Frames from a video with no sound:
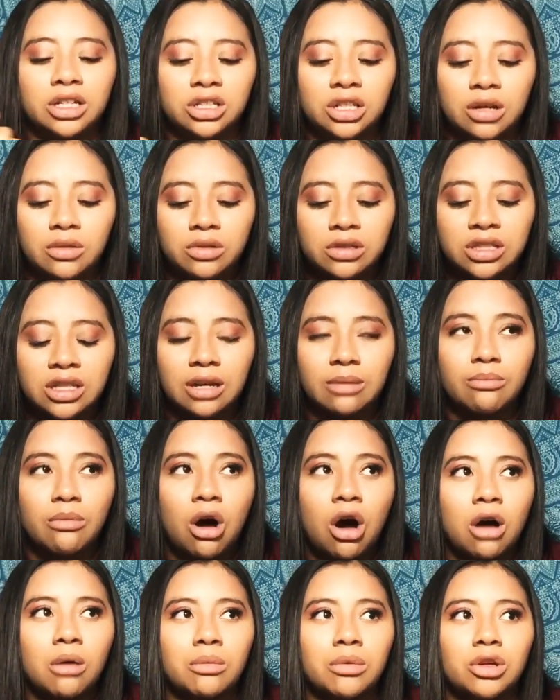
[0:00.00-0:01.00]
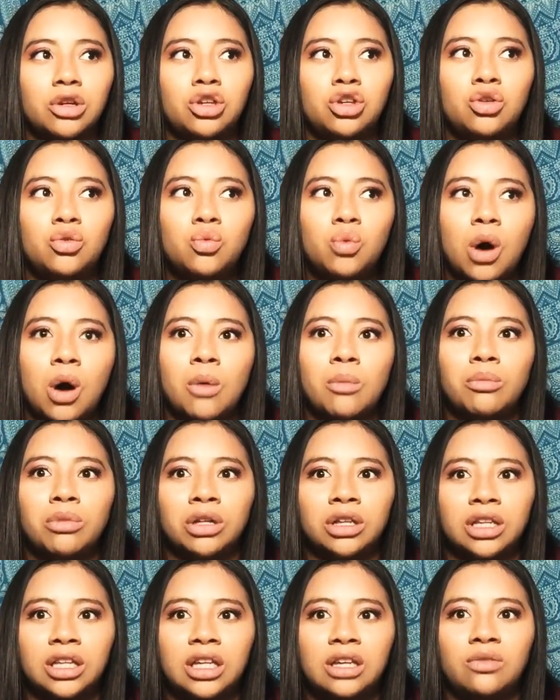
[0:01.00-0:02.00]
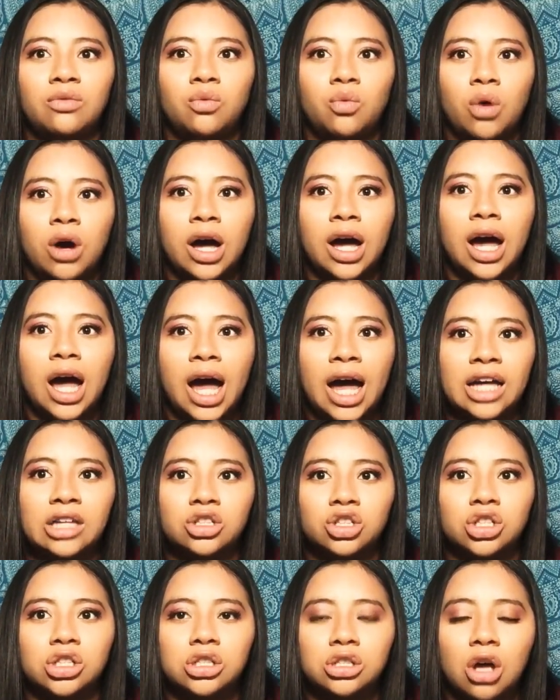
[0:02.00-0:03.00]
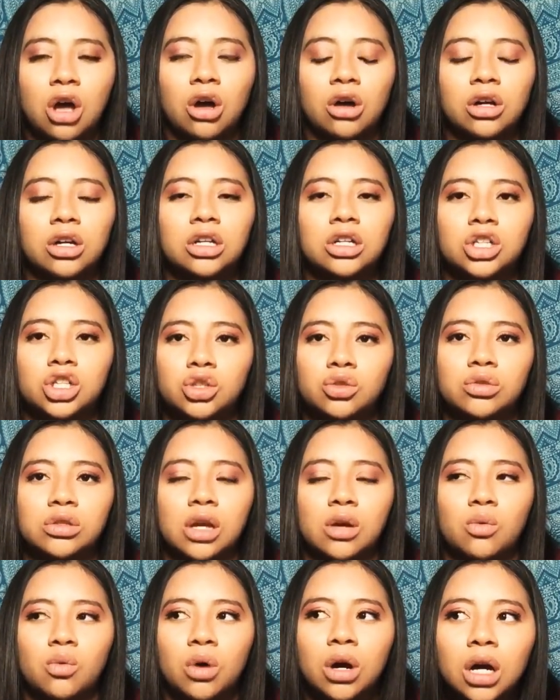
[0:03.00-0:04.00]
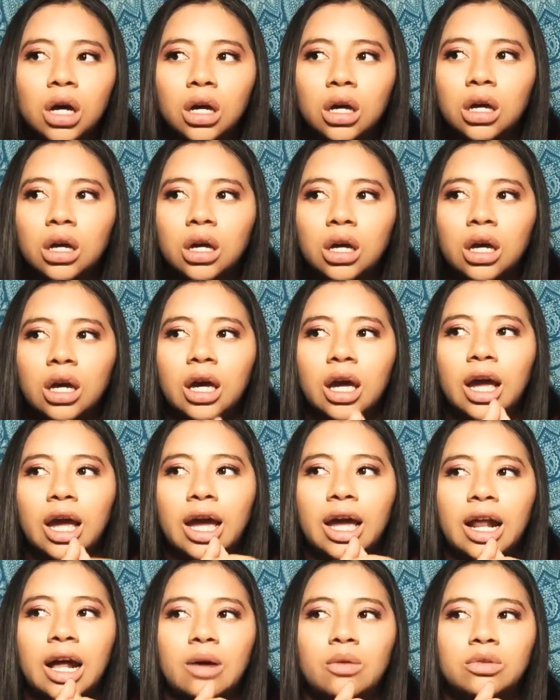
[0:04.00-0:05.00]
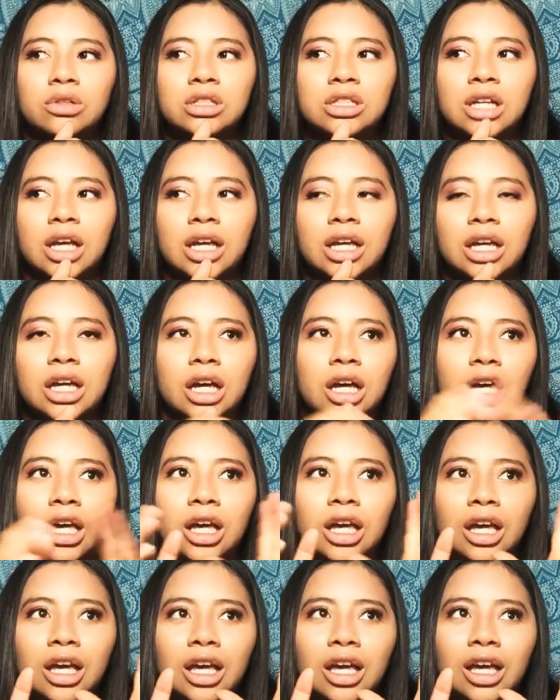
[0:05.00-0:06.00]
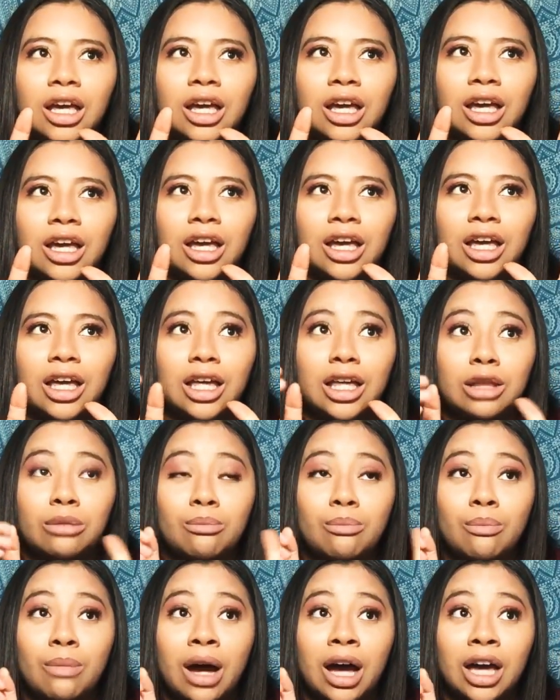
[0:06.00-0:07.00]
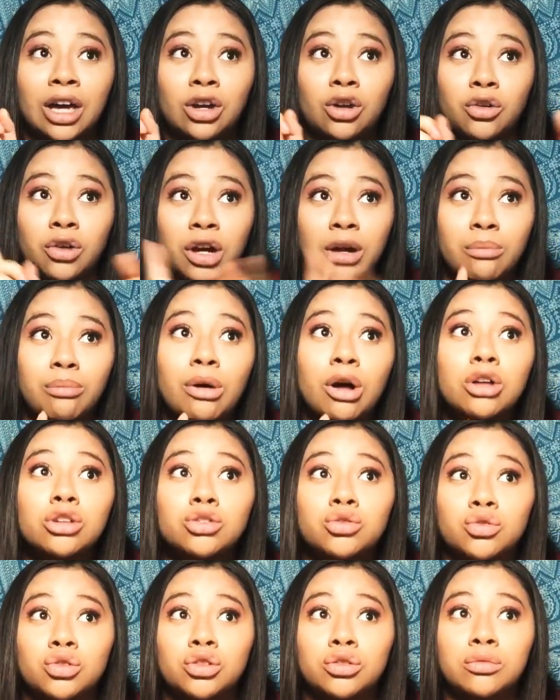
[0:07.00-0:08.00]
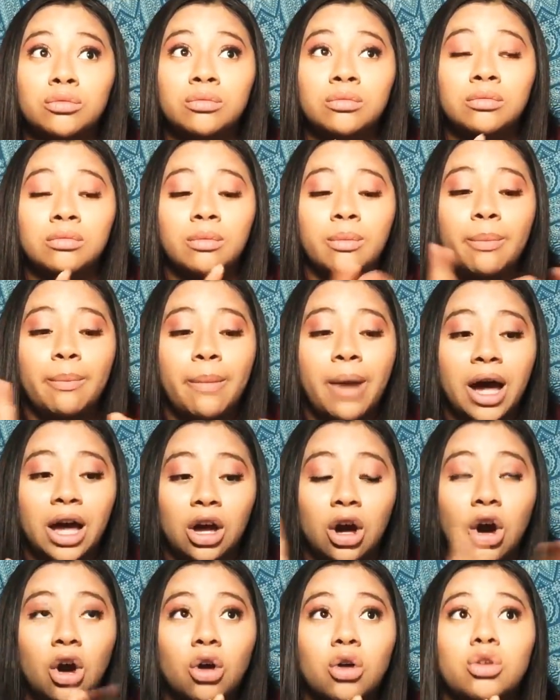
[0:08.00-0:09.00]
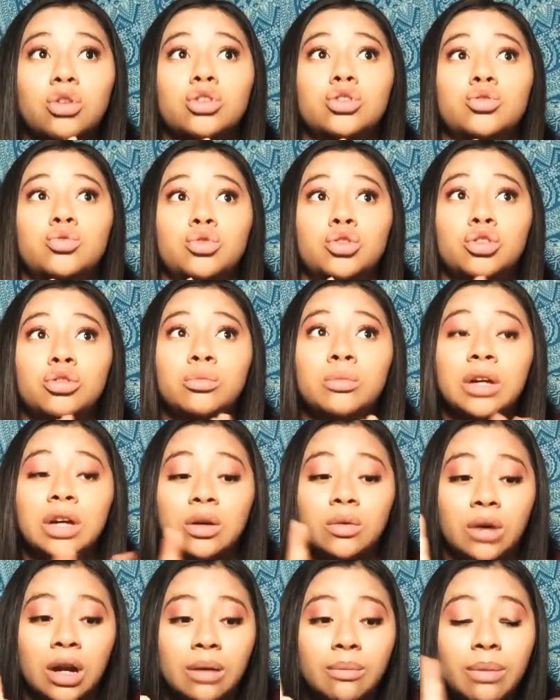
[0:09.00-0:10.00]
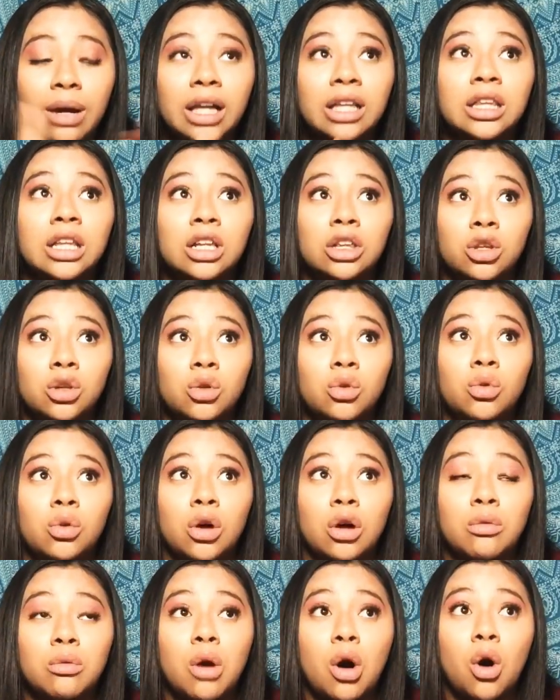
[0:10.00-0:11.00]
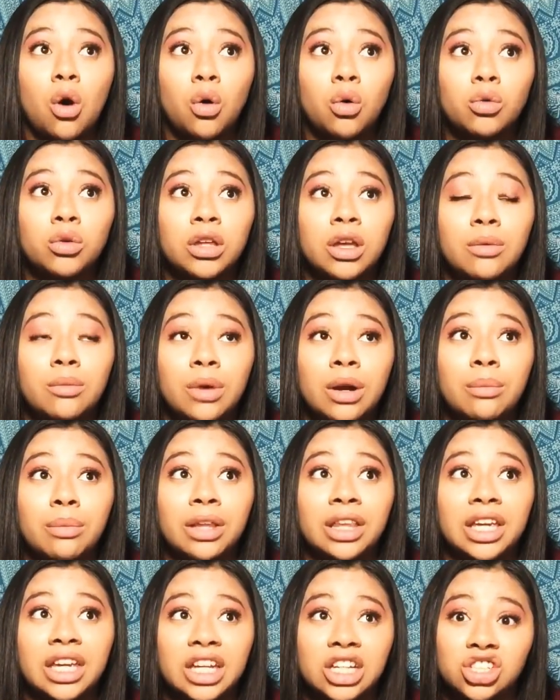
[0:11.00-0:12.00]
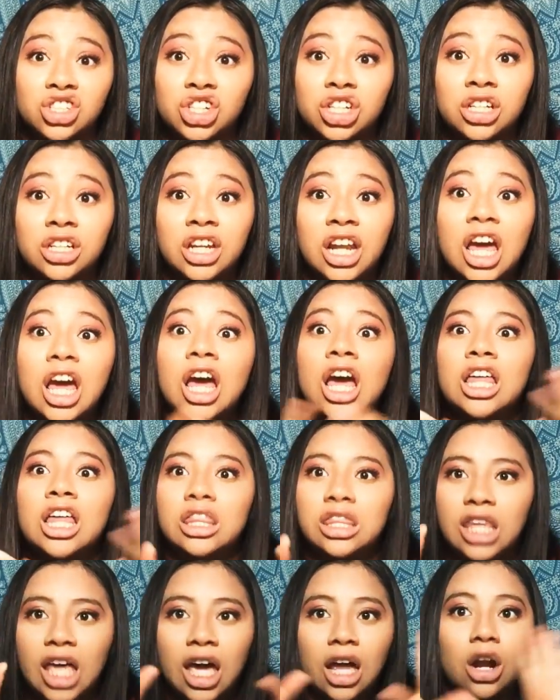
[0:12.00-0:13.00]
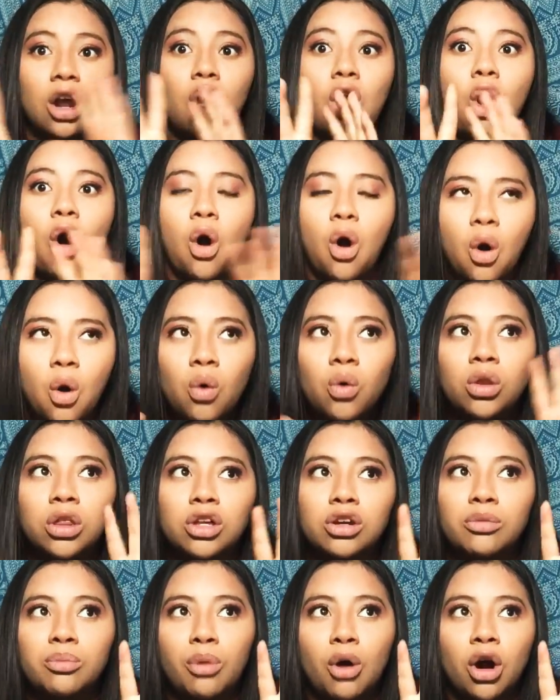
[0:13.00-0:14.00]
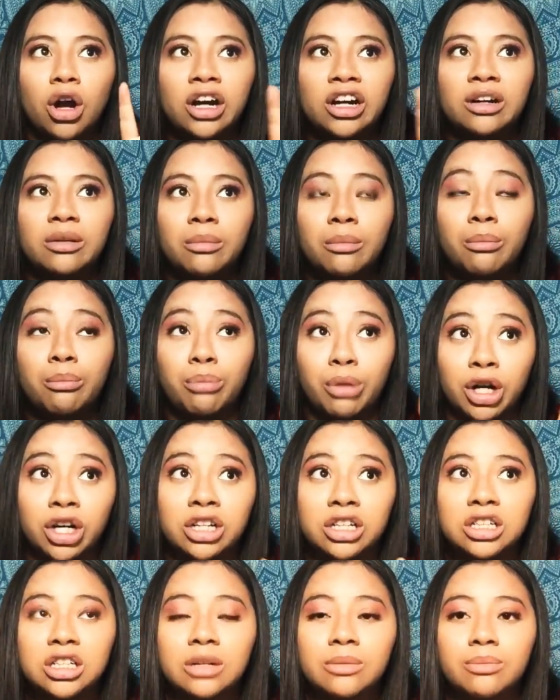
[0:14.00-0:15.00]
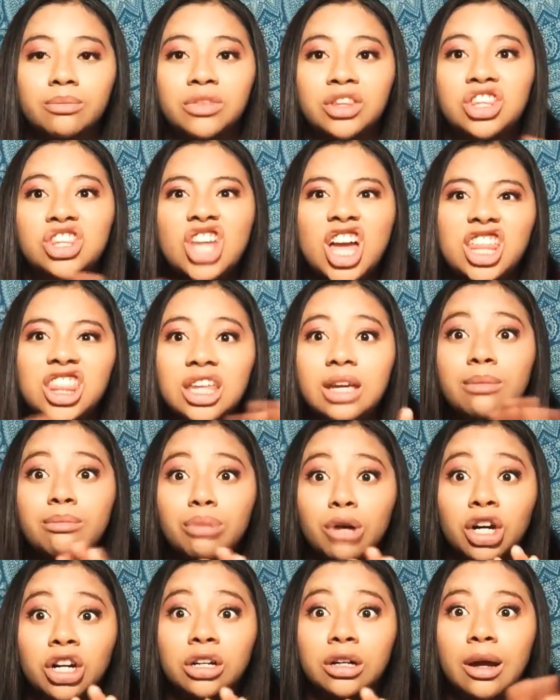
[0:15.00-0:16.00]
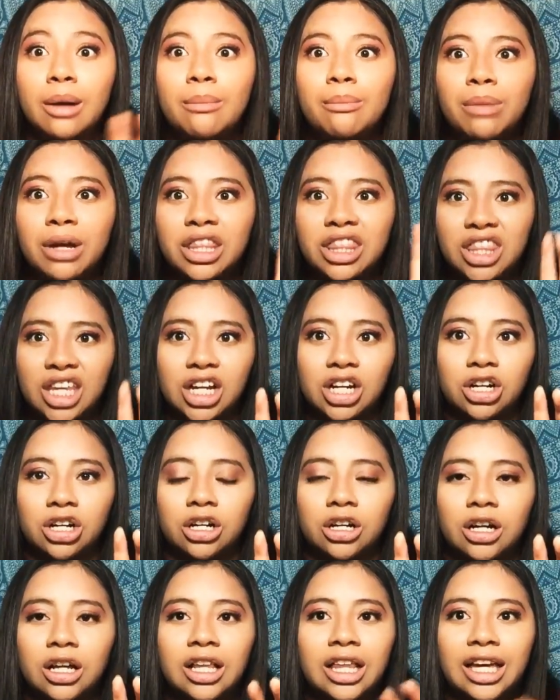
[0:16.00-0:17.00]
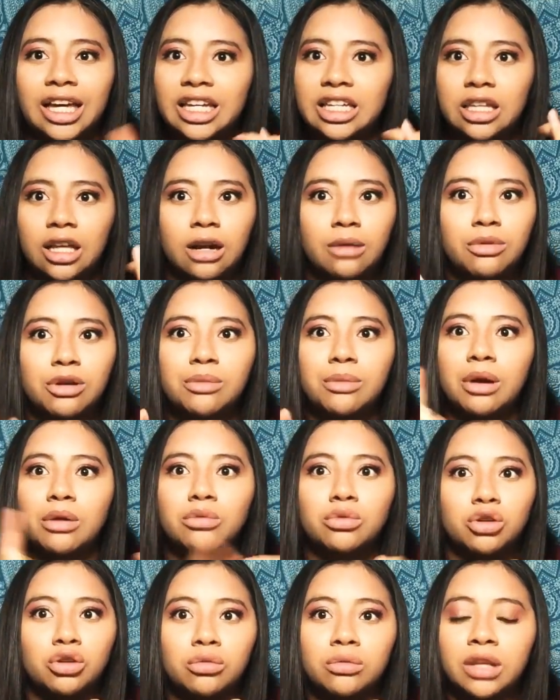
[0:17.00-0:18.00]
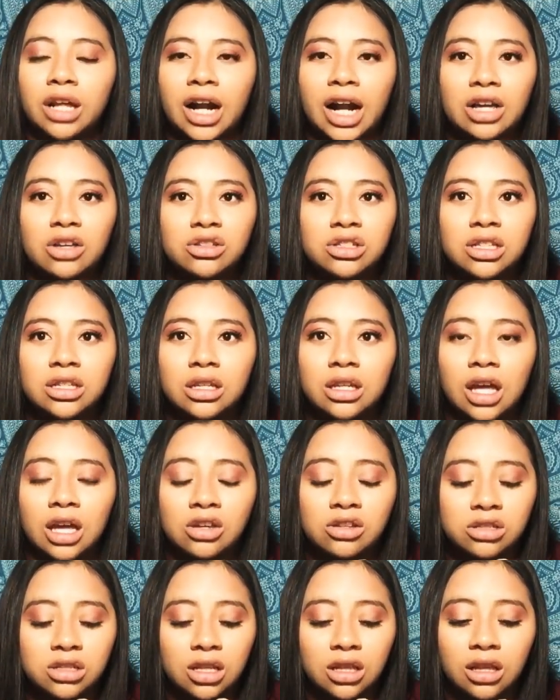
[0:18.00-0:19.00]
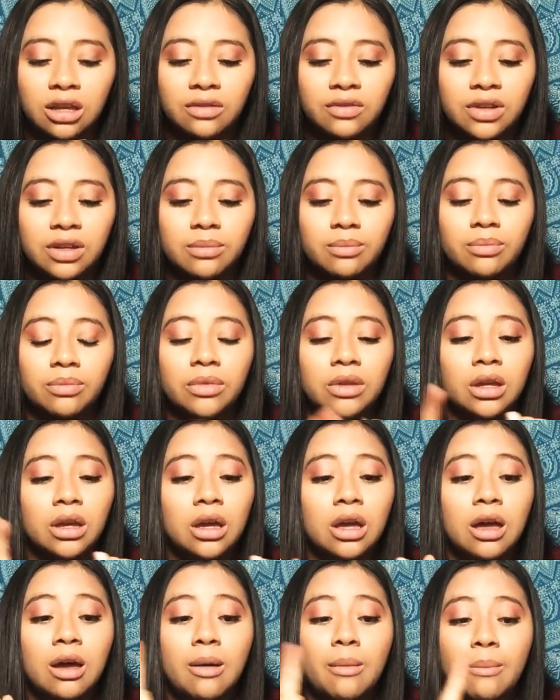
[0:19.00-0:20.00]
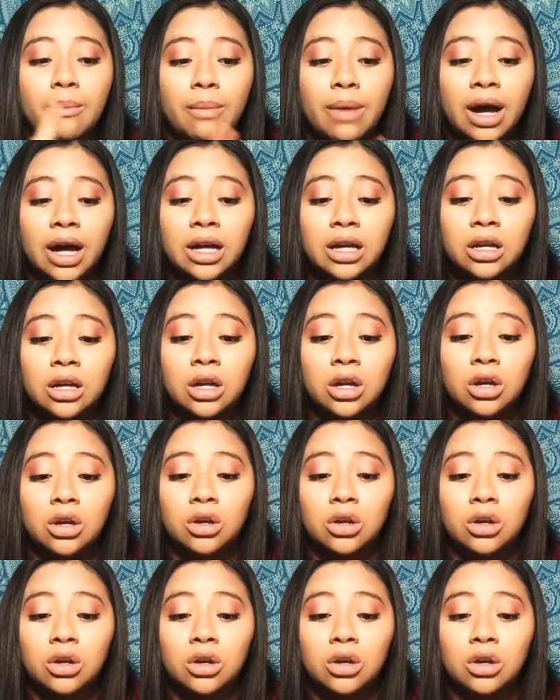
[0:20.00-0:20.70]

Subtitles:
and I was like, Mom, you won't believe what I just saw. She was like, what? And I was like, my grandpa's room, my uncle's room, and right by the little hole that right by the kitchen, that whole little part burnt. Nothing burnt but there. Like, it didn't burn my room that I used to live in, my